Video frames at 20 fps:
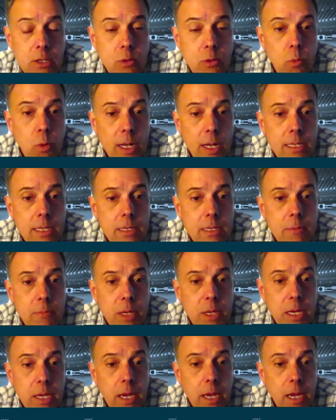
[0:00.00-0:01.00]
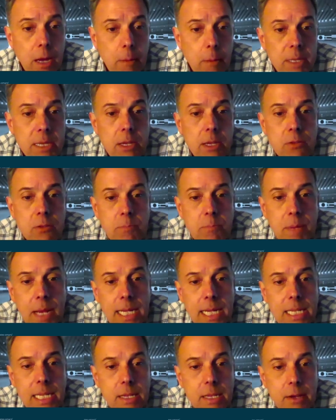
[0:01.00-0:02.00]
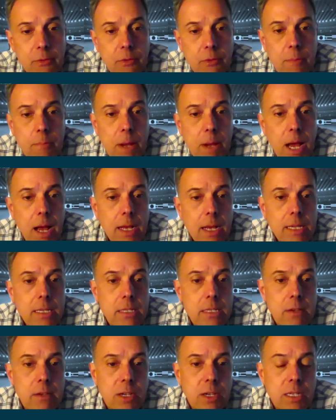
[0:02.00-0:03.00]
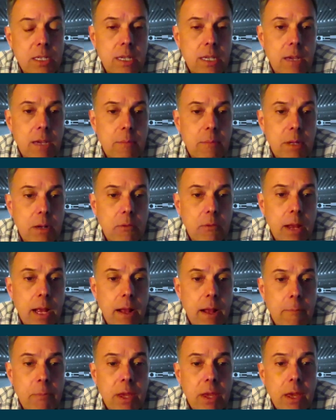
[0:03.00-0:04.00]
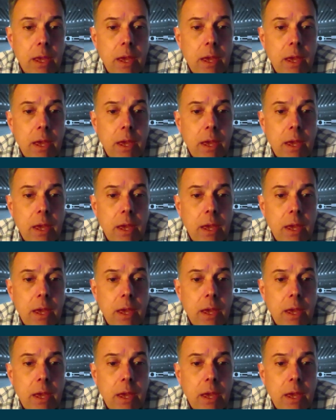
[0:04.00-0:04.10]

You want it to be, but there's many different pockets of excitement around.